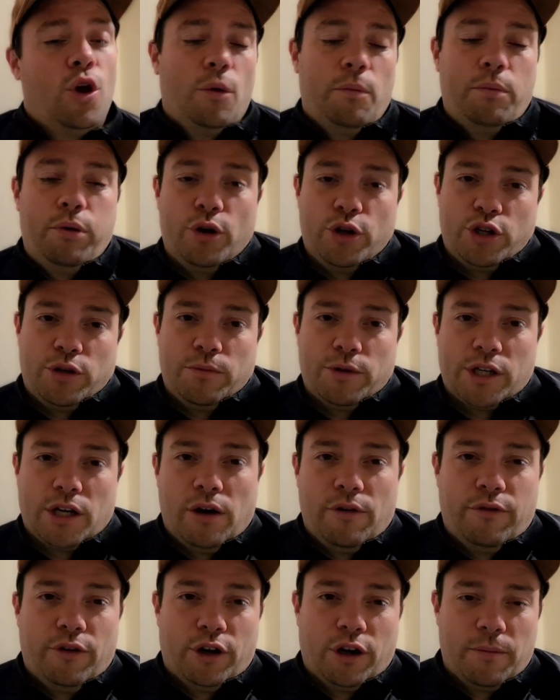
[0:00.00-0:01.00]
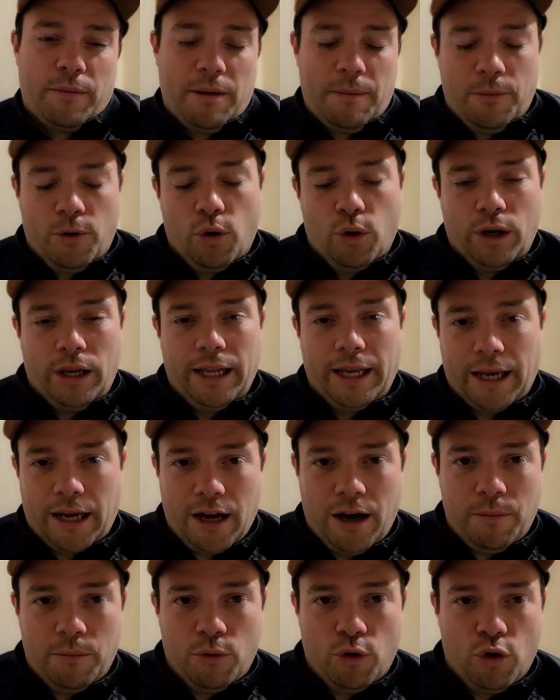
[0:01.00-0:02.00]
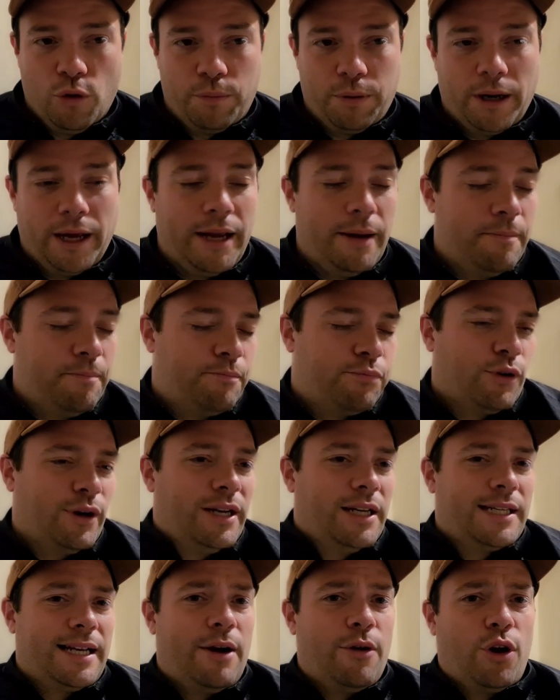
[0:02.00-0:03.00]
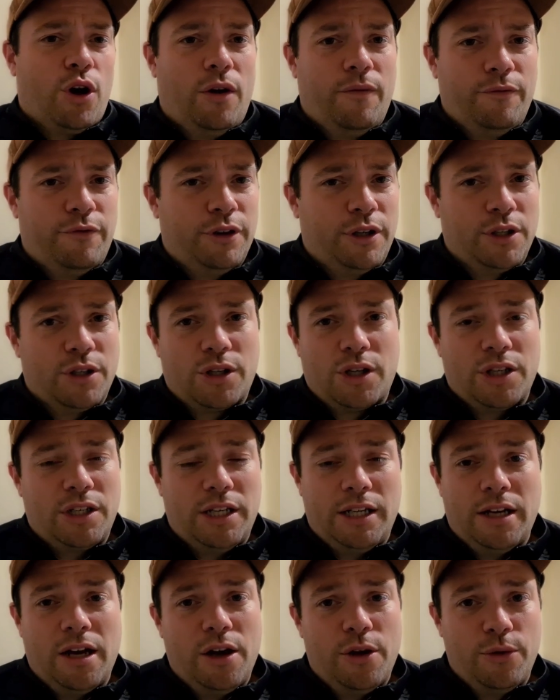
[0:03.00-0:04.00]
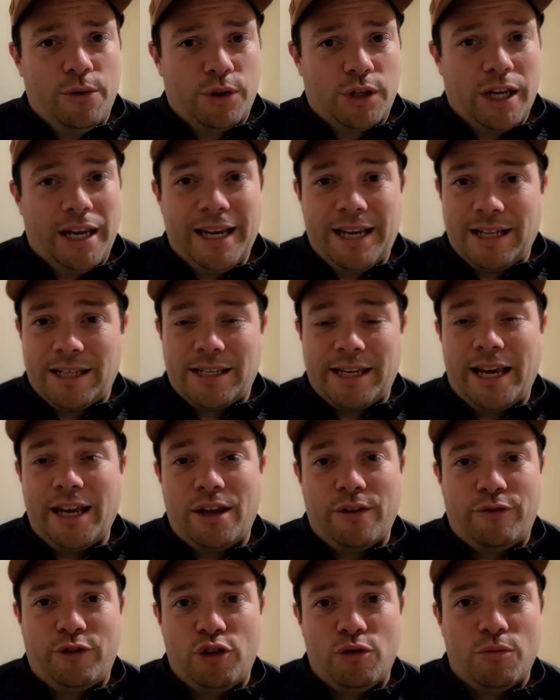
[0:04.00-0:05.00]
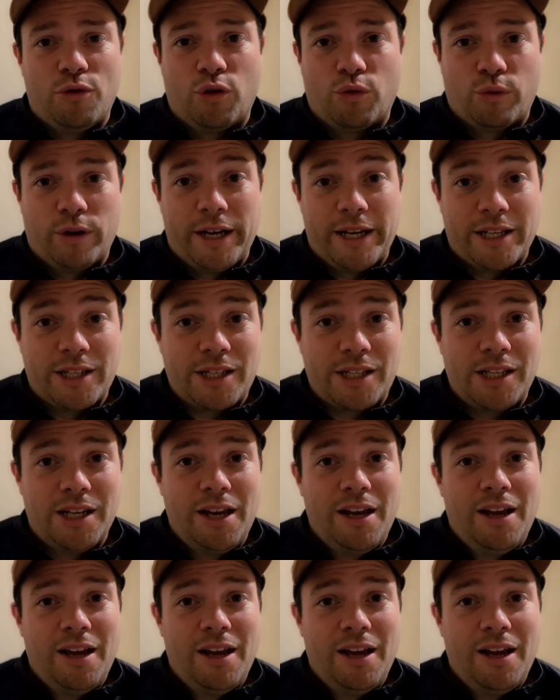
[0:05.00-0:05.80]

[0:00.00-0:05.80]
push himself on a bit more, link up more play, brings out confidence because he knows that he can take a few more risks,